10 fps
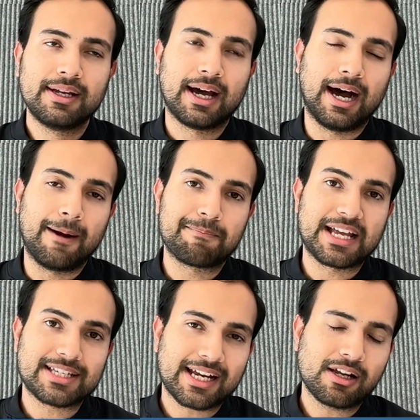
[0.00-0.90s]
Um, the
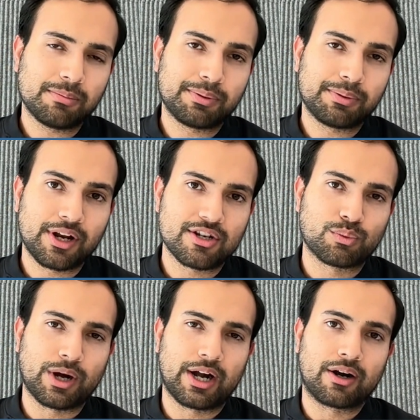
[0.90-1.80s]
second component
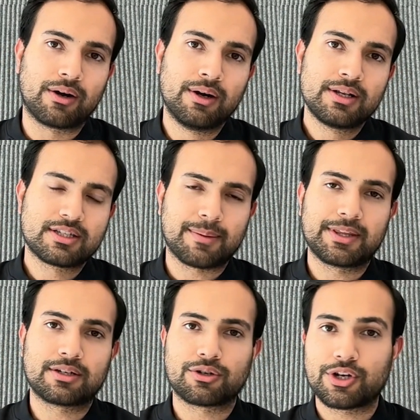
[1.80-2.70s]
is where some of
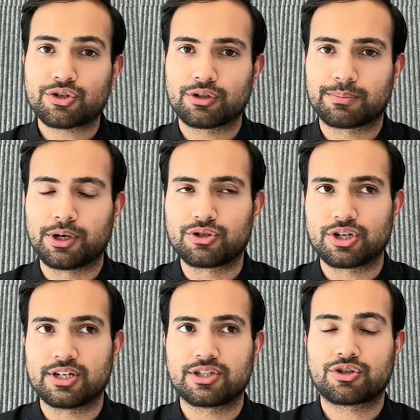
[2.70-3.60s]
the traditional
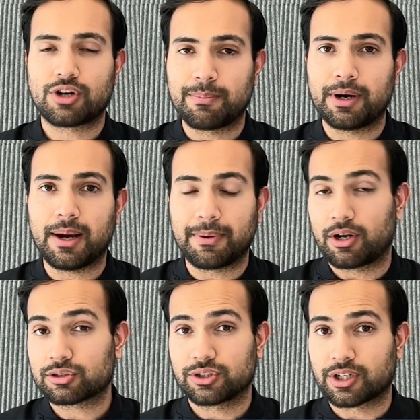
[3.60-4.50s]
approaches trip up and
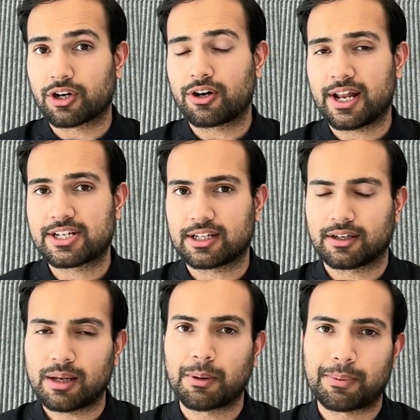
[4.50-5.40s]
also the current age
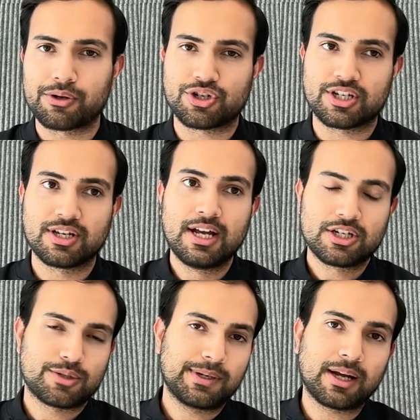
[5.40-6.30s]
LLM approaches
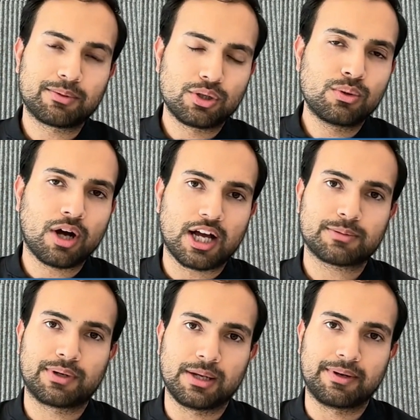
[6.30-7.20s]
just become too cost
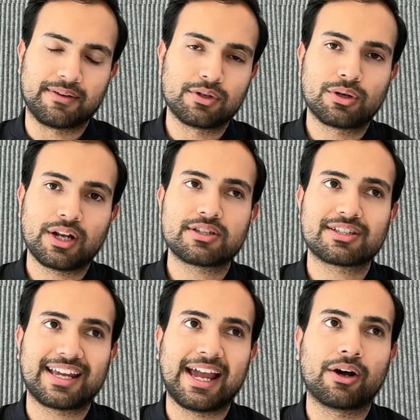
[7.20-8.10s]
prohibitive. You couldn't
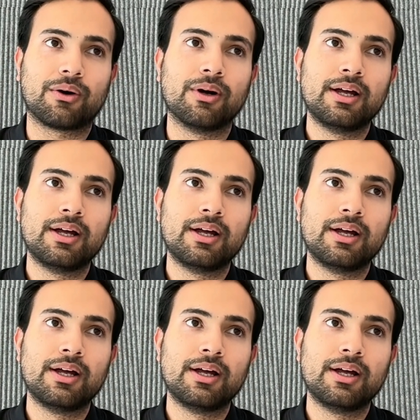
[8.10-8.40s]
scale